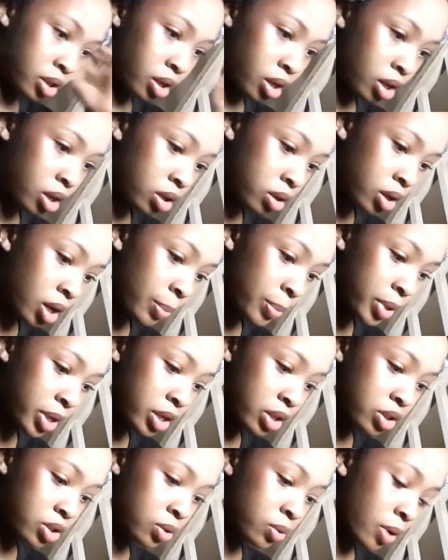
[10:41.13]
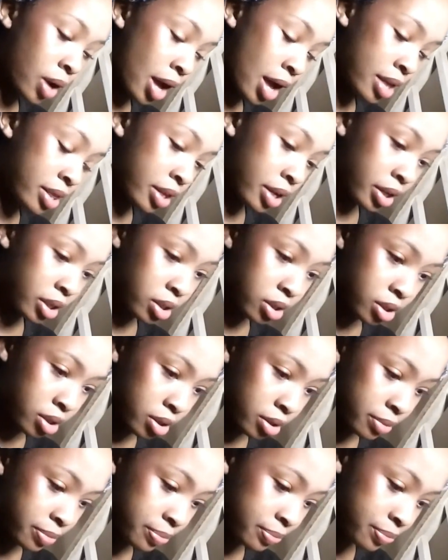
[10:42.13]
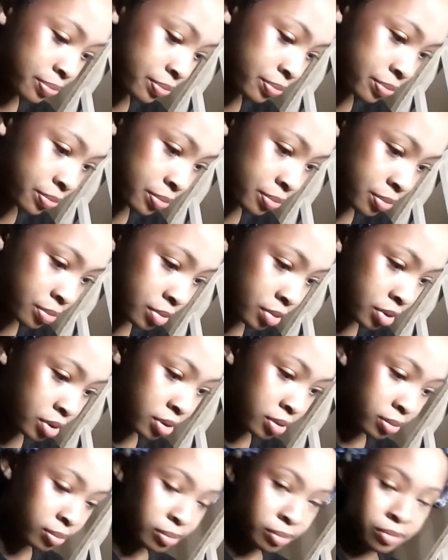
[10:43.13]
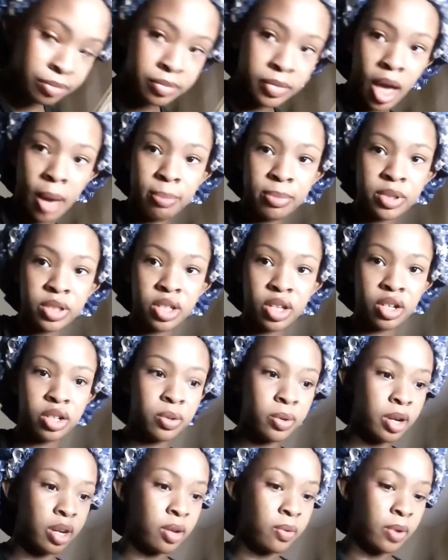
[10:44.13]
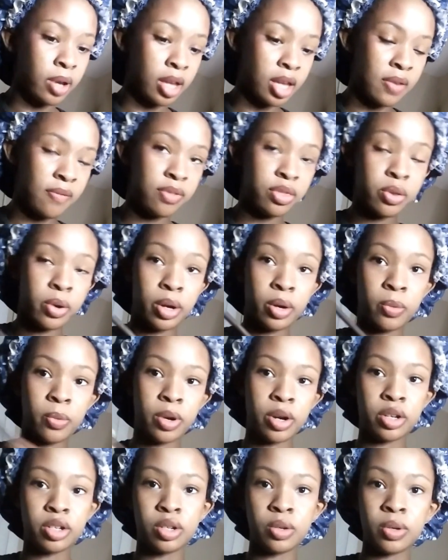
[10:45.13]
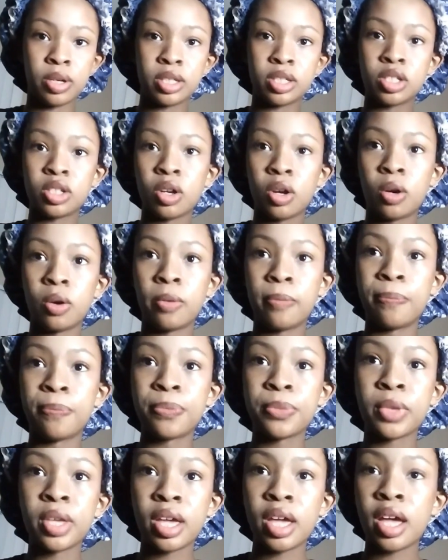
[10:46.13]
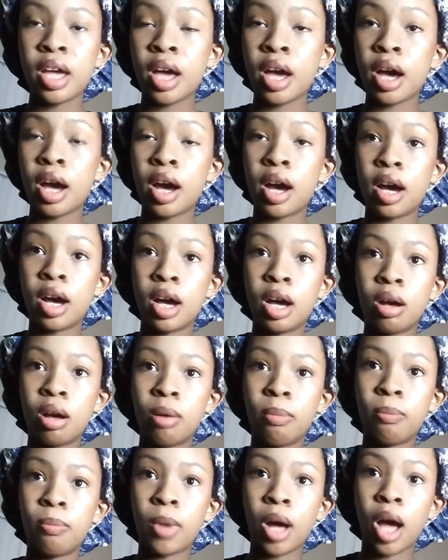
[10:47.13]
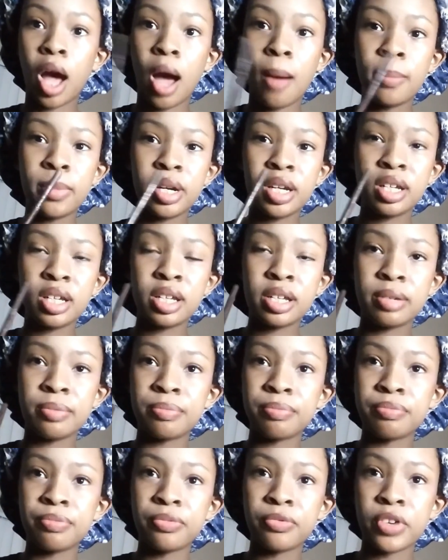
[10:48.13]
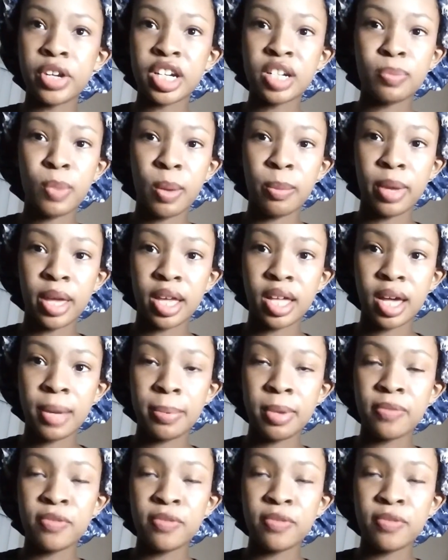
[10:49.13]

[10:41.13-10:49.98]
well, uh, I'm gonna do eyeliner. I'm just gonna do it anyway, even though I don't wanna do it, so. Um, I'm gonna finish my makeup.